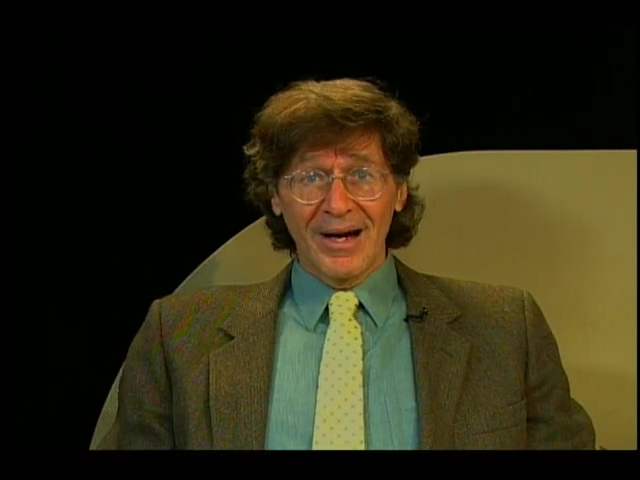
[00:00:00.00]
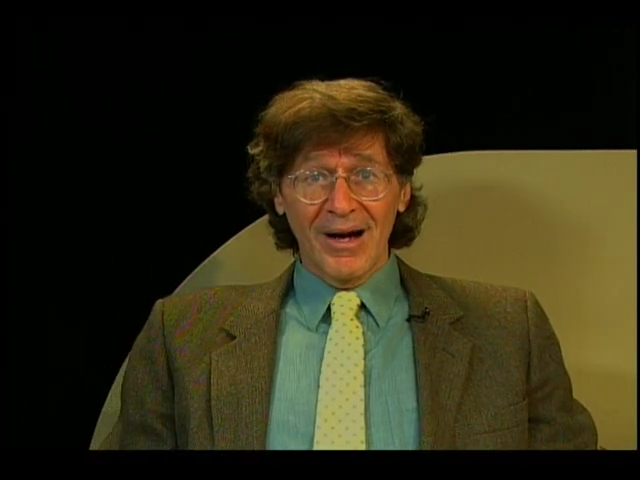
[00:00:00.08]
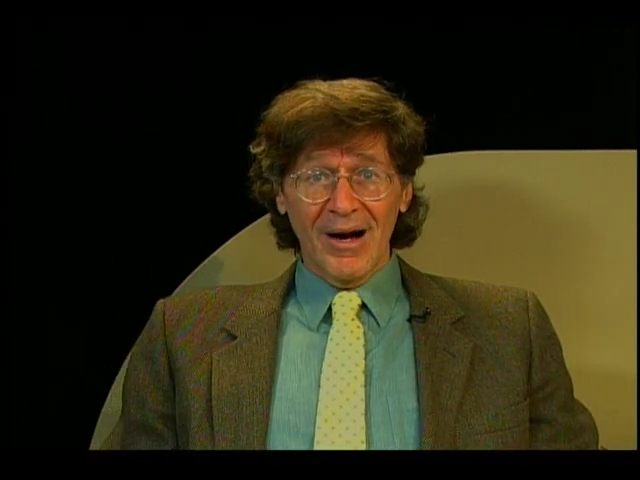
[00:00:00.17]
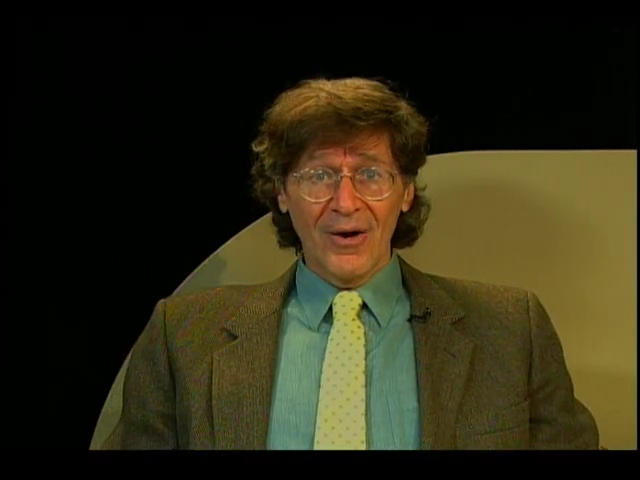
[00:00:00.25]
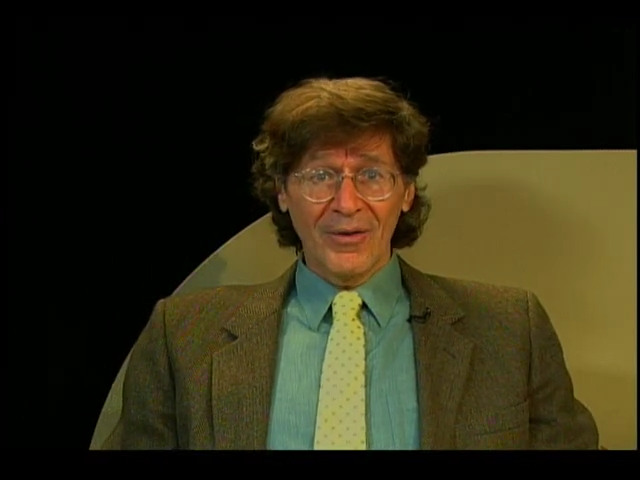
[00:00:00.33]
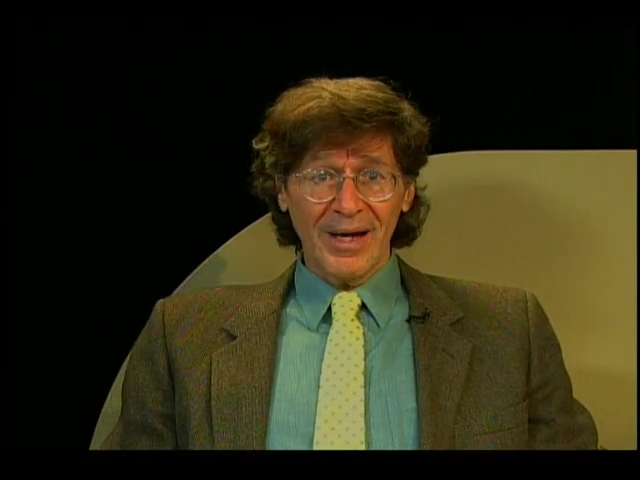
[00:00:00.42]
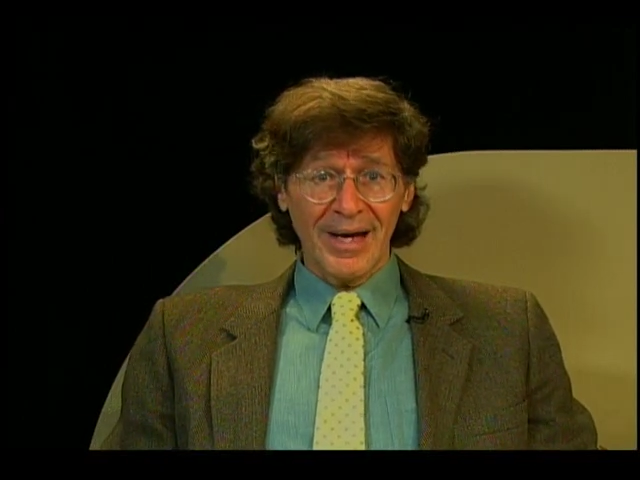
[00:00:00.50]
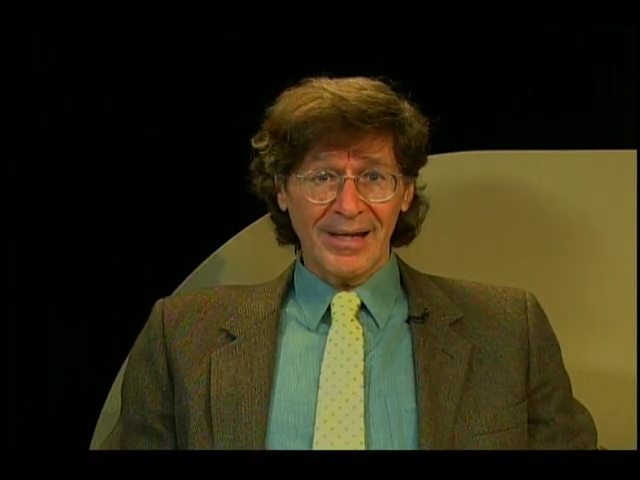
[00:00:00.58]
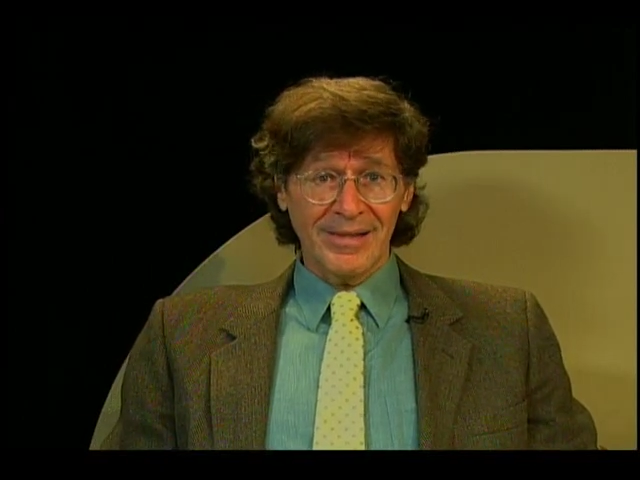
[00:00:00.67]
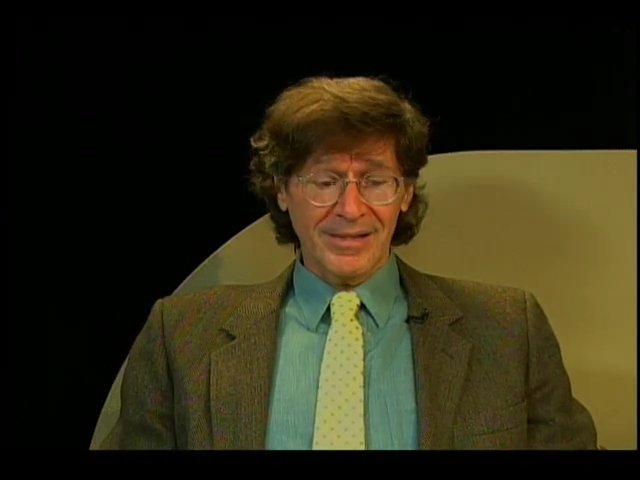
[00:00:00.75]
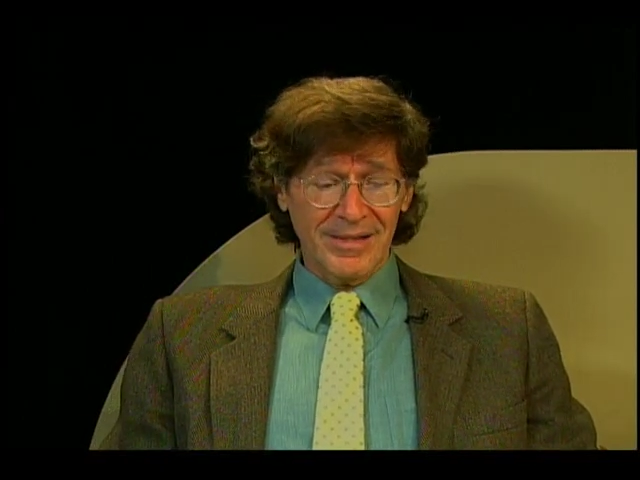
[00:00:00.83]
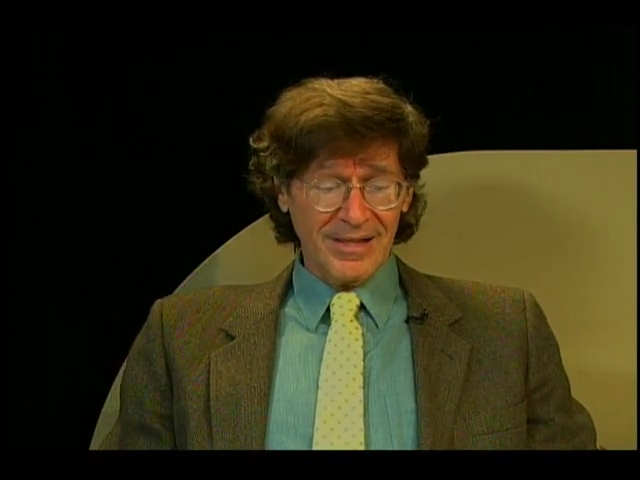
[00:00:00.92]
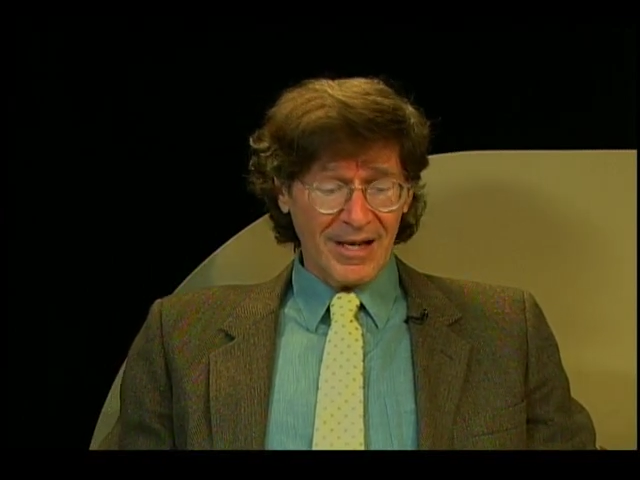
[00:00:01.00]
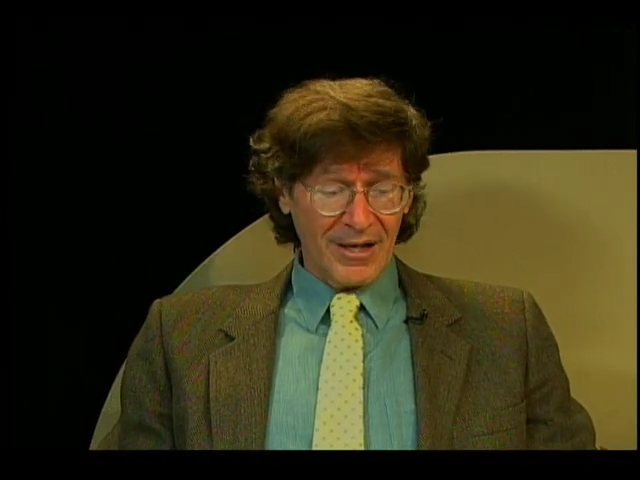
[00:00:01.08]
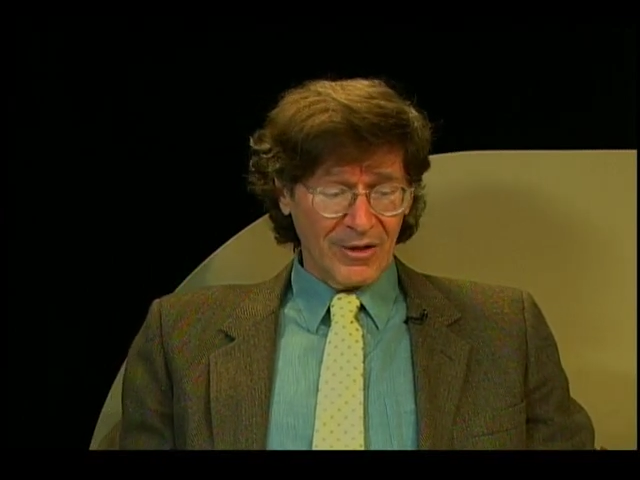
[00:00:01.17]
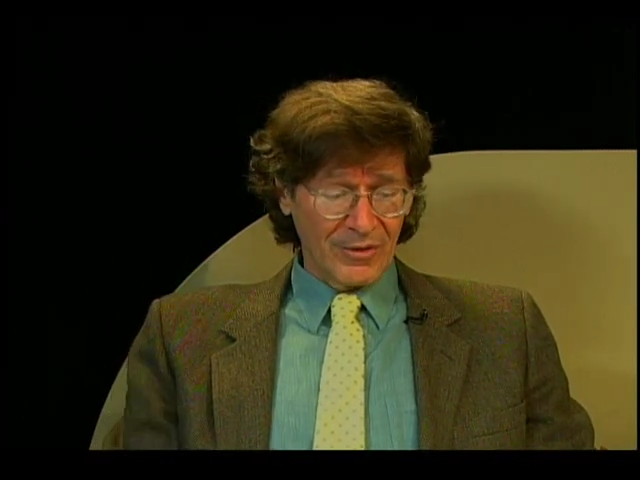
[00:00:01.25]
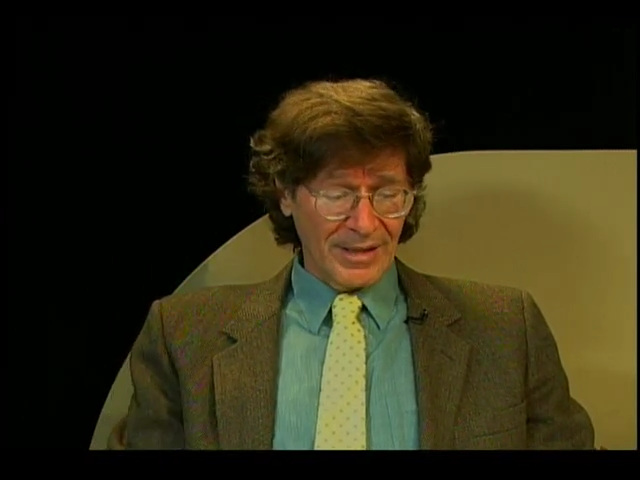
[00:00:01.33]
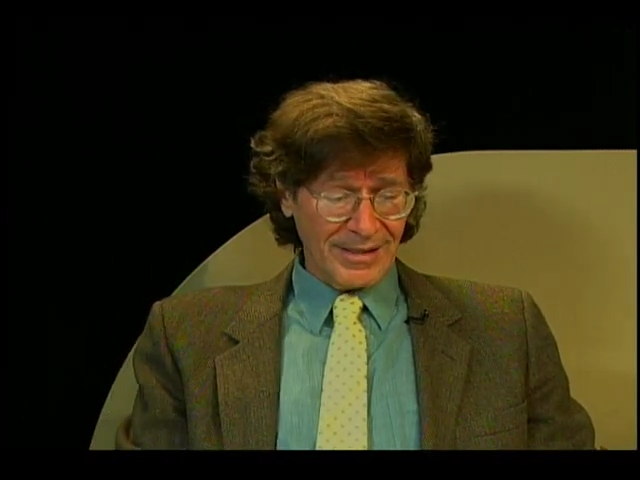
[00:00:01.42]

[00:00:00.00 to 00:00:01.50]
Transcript: Okay, so let,